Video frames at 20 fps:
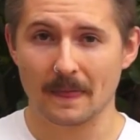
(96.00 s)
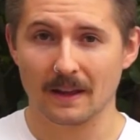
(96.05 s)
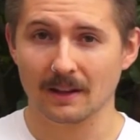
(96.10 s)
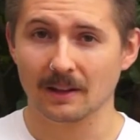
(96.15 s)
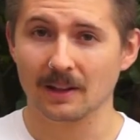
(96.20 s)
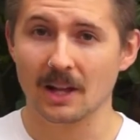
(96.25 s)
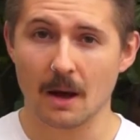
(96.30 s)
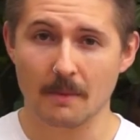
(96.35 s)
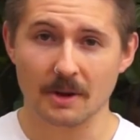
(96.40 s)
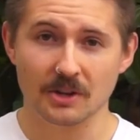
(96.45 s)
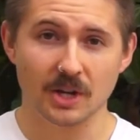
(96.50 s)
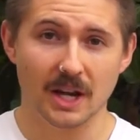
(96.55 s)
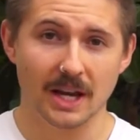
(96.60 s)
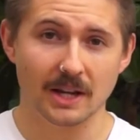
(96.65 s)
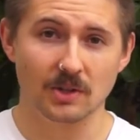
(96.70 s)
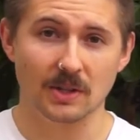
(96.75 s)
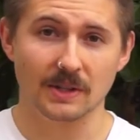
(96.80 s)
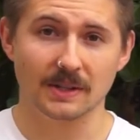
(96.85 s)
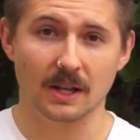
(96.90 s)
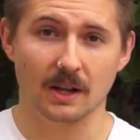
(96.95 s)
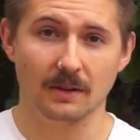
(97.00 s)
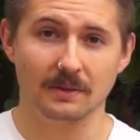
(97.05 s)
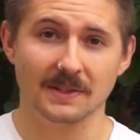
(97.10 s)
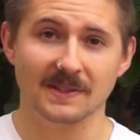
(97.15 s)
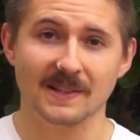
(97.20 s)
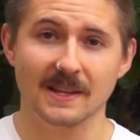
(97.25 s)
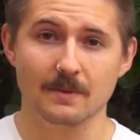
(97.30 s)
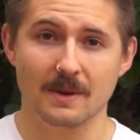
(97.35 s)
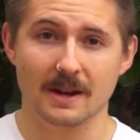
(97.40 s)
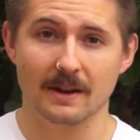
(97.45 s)
Climate change is
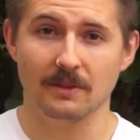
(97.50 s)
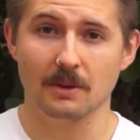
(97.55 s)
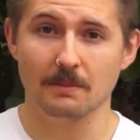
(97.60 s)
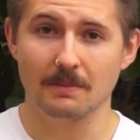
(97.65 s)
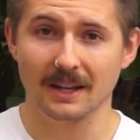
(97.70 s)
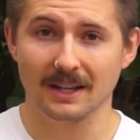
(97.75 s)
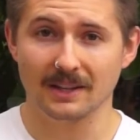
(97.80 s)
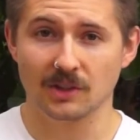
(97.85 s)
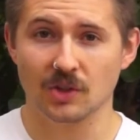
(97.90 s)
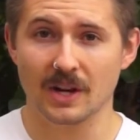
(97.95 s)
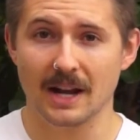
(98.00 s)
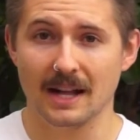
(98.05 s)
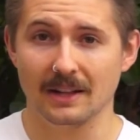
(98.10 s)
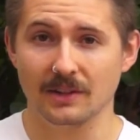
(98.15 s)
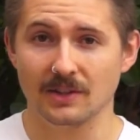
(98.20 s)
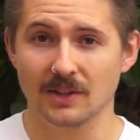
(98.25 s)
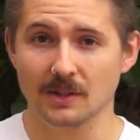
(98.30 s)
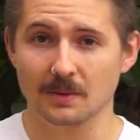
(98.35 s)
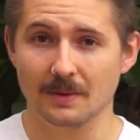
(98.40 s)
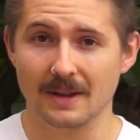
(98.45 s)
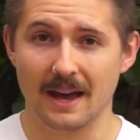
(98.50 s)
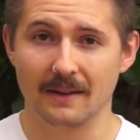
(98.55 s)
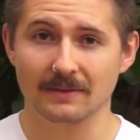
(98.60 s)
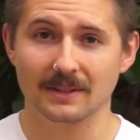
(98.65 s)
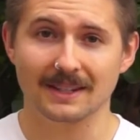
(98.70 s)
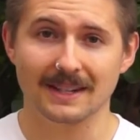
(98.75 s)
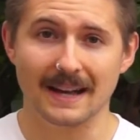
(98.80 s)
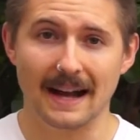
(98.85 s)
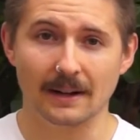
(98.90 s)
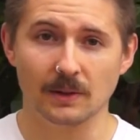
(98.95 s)
obviously one of the biggest challenges we have to
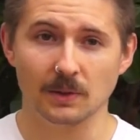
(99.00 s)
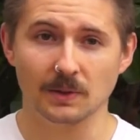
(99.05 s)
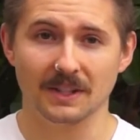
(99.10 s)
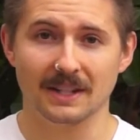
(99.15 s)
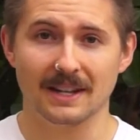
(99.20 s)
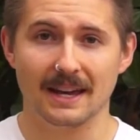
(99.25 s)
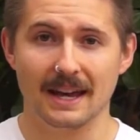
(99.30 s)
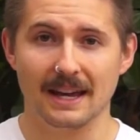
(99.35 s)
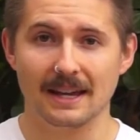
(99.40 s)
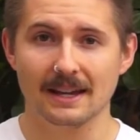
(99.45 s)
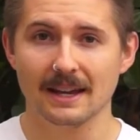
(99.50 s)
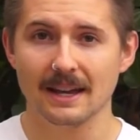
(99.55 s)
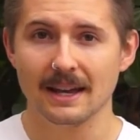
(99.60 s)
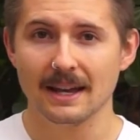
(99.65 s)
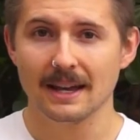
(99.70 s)
tackle today,